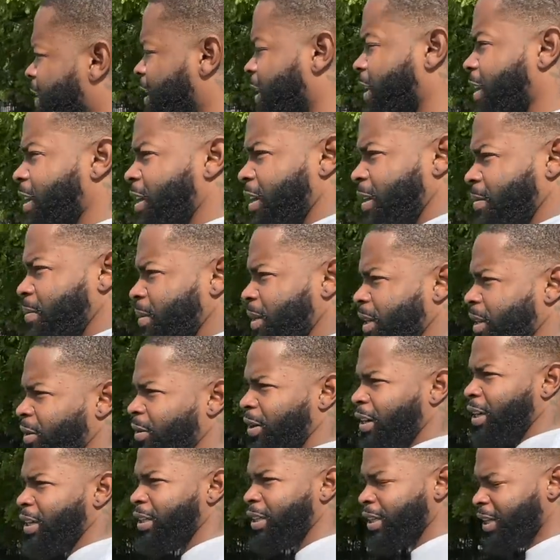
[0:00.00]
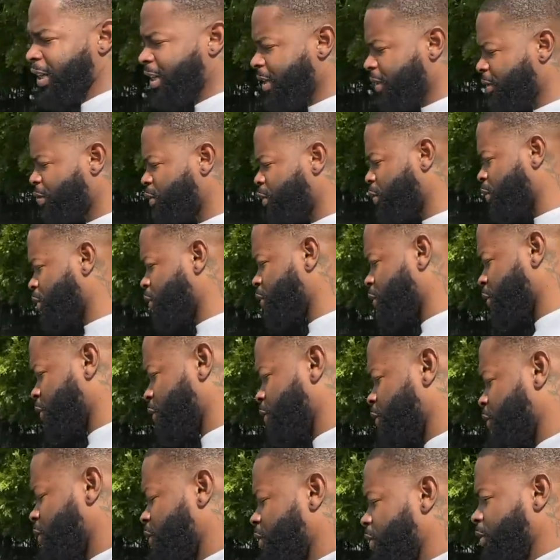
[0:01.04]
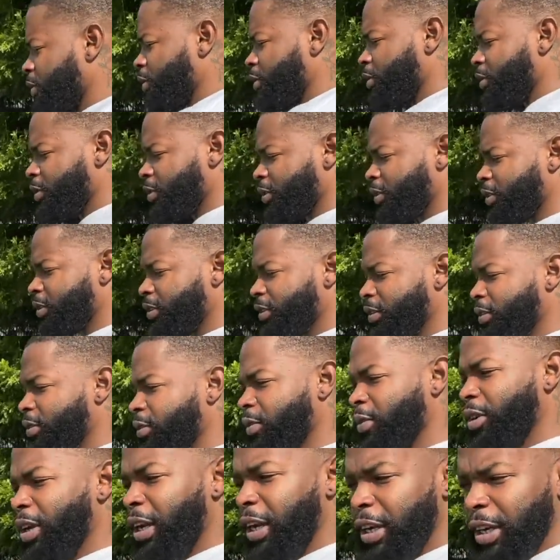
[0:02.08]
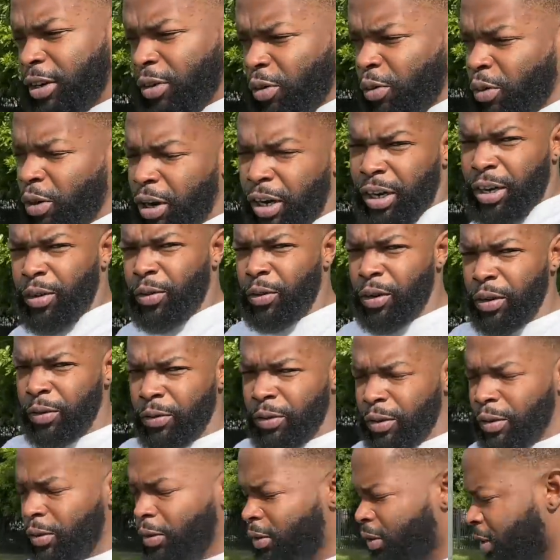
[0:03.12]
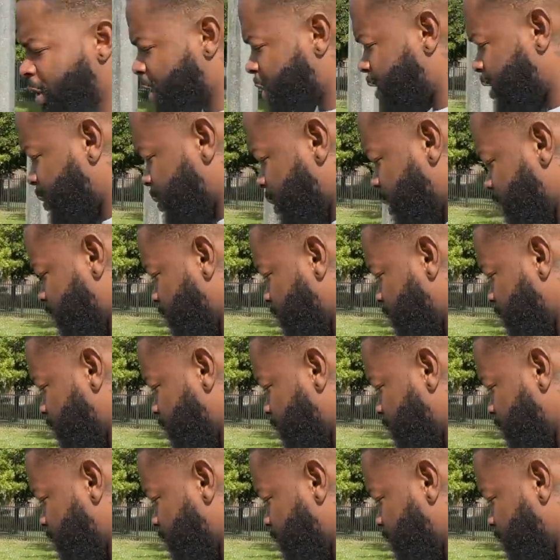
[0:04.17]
Um, I want to talk to you now. Well, I look at one on one with you, man. You see me?